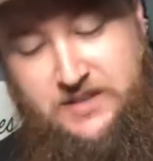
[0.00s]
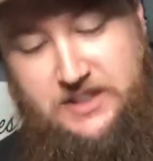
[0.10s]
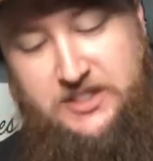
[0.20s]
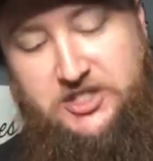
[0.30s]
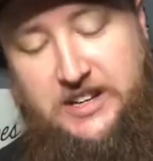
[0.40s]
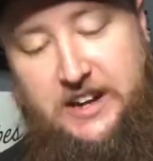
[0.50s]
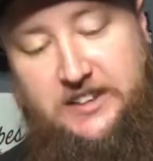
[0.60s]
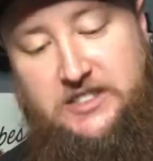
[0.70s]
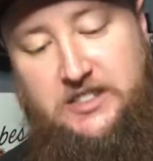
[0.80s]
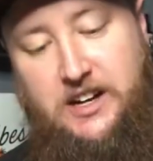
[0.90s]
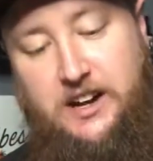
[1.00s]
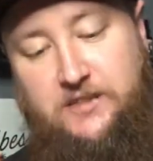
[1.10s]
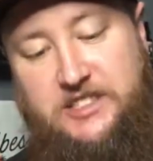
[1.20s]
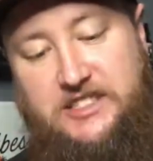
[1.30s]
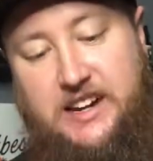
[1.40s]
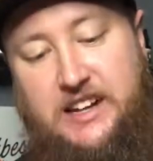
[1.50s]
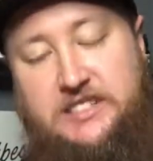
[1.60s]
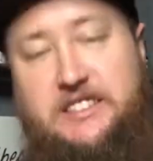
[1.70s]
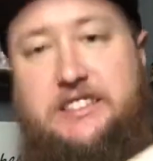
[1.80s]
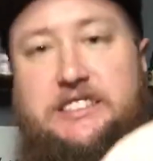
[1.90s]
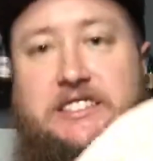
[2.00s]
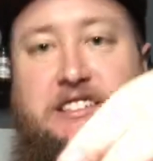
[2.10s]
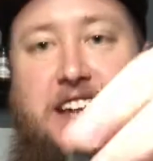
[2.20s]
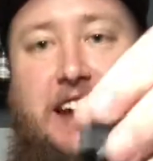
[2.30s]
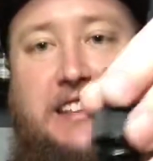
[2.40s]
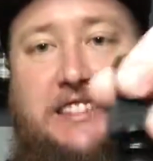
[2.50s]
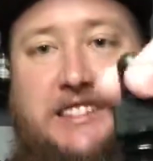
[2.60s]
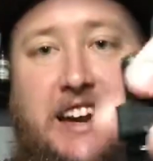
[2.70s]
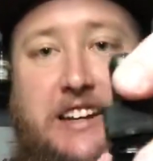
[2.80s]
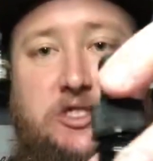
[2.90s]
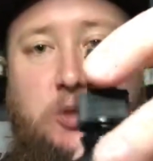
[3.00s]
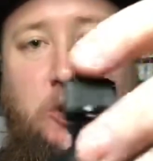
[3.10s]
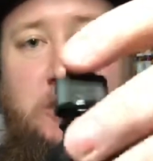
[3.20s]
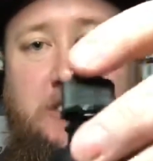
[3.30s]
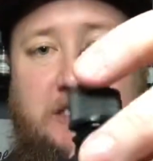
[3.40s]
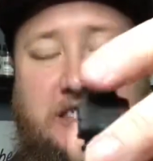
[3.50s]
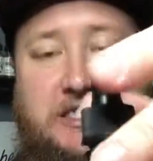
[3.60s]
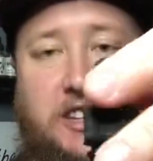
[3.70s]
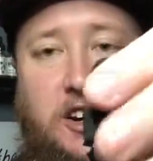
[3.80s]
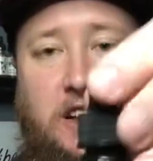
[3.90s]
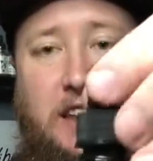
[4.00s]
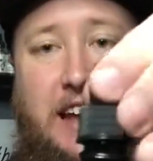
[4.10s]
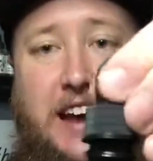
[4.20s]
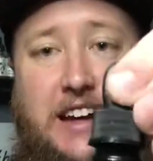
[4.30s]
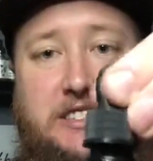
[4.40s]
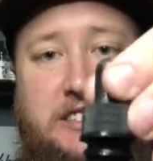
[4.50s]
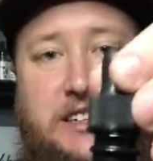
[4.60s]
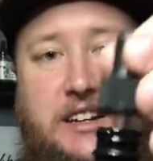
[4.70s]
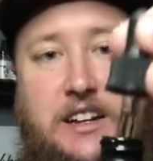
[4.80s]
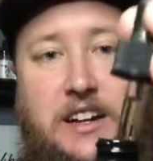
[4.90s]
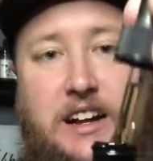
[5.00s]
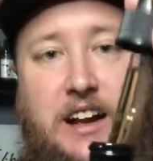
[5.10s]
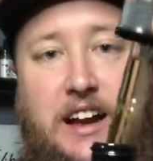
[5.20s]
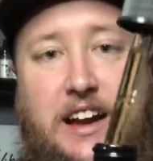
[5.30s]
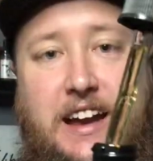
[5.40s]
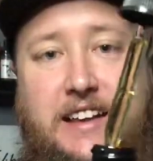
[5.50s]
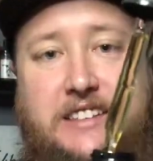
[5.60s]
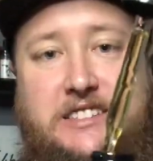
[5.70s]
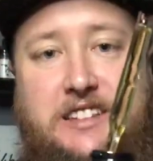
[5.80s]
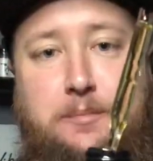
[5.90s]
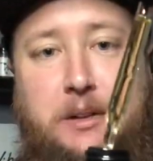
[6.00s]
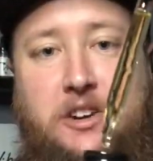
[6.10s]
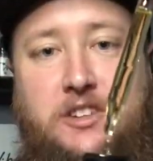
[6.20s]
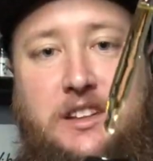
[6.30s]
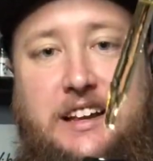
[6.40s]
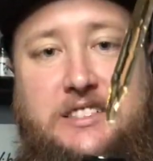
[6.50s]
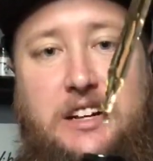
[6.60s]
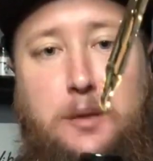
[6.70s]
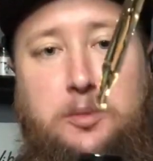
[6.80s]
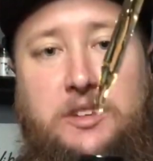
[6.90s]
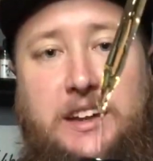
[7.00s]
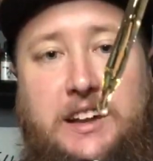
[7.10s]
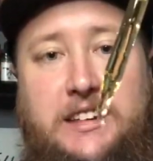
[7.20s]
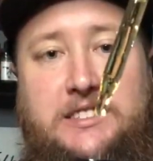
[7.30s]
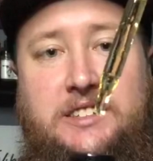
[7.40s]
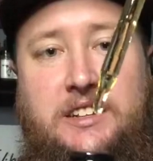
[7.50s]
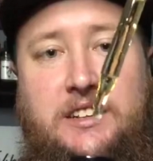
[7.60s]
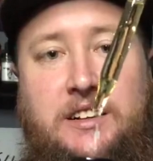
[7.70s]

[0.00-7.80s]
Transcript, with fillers: Let's check out his uh, viscosity since he's added this castor oil since I saw it last. I had this in beard the last couple of days.